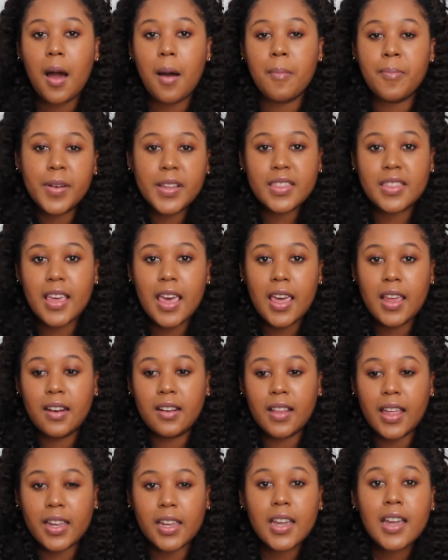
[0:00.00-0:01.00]
But
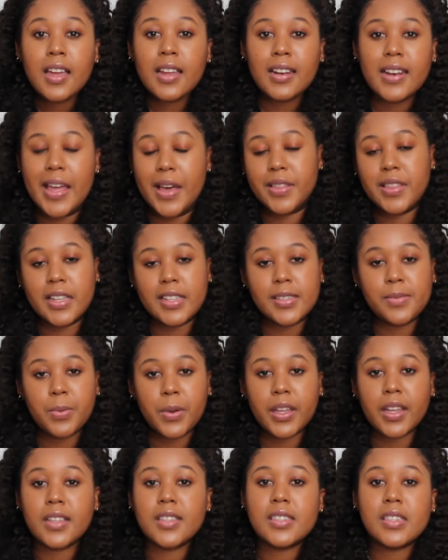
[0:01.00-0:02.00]
then like now that
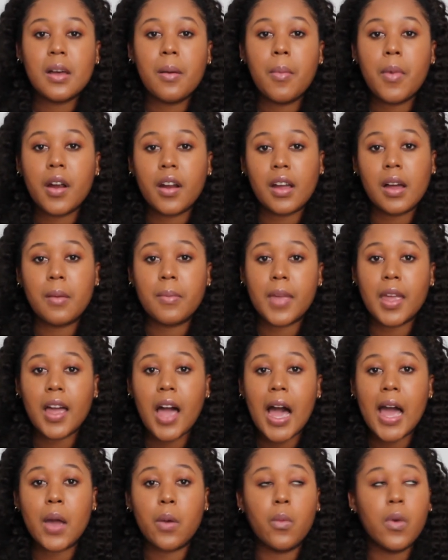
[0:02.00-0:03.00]
spring and summer are coming,
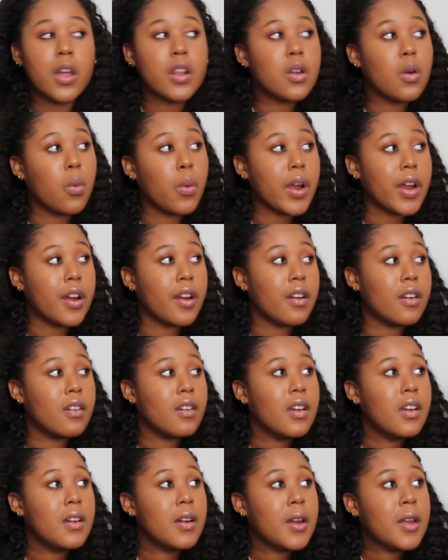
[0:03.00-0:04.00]
I want to wear
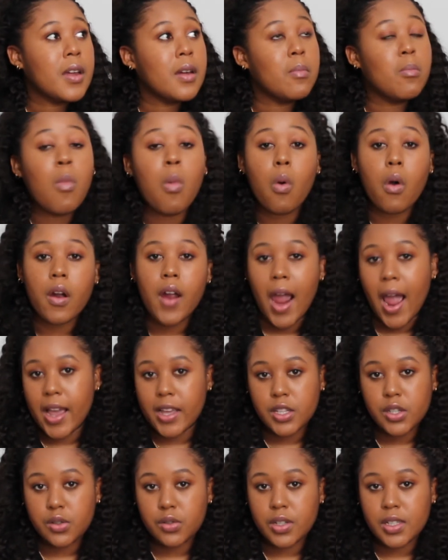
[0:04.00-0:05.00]
more
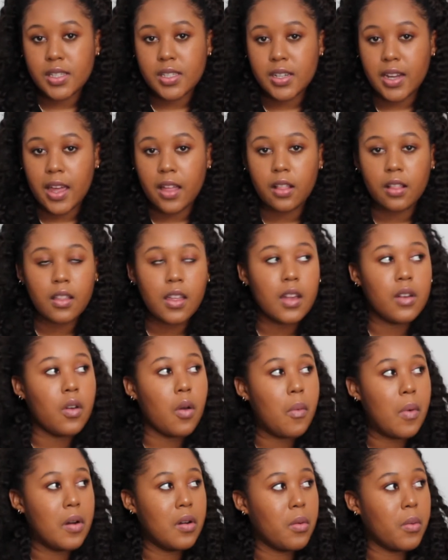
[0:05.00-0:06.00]
high street style and
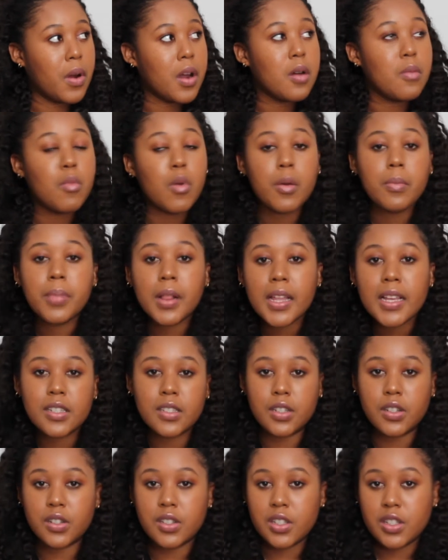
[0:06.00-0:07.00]
I want to wear more
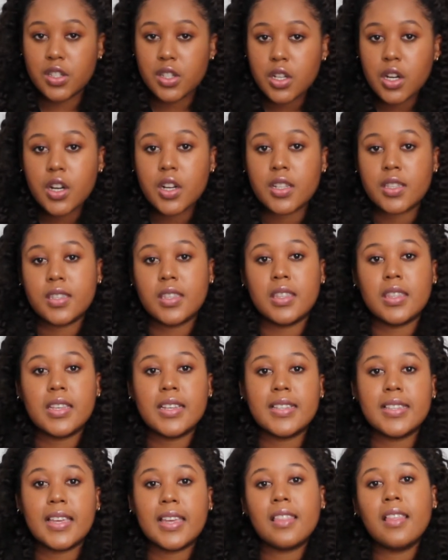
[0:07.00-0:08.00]
blazers and skirts and
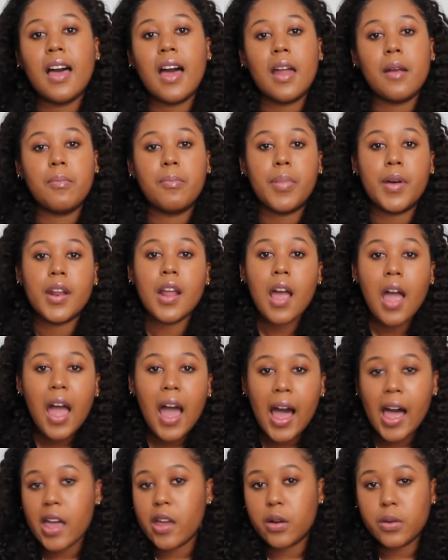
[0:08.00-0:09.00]
things like that. But
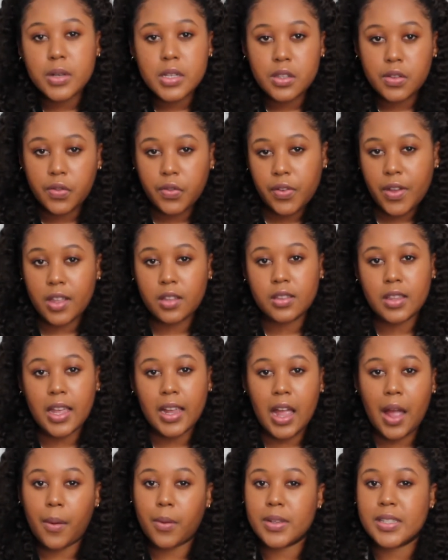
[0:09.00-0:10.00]
I always felt
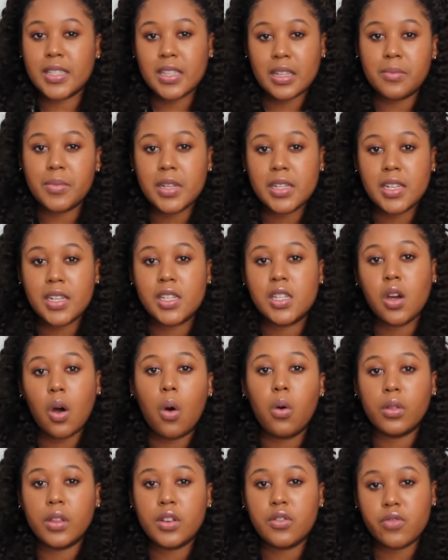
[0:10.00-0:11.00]
like I was limited to
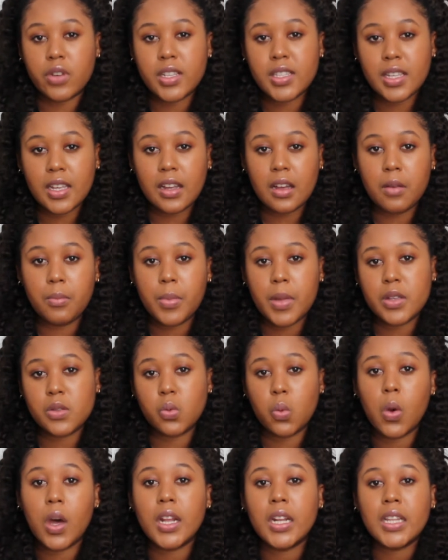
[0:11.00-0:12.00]
only dressing up as
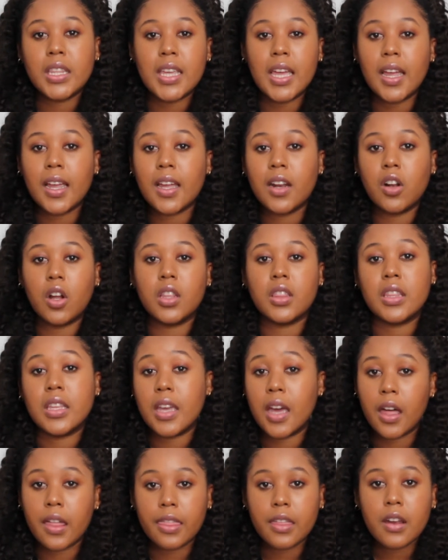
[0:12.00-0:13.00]
one thing and not
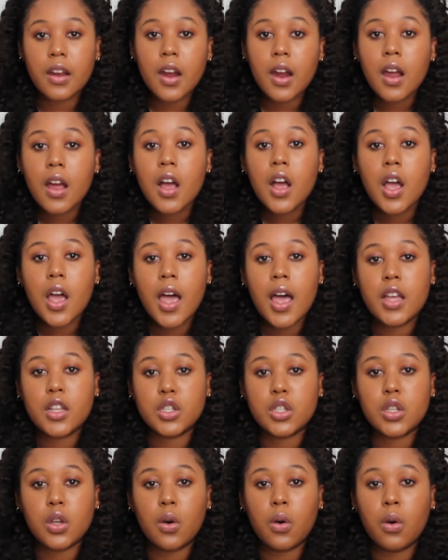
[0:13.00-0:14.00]
the other, and
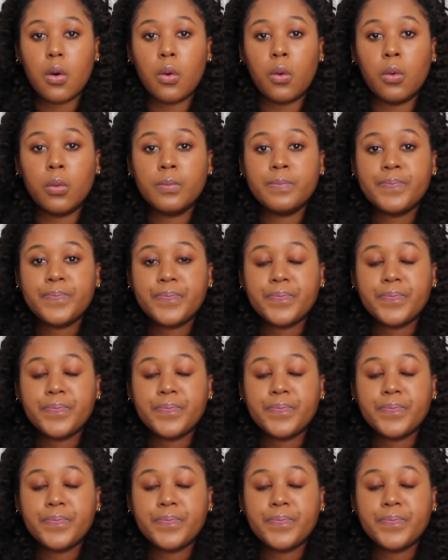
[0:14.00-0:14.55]
so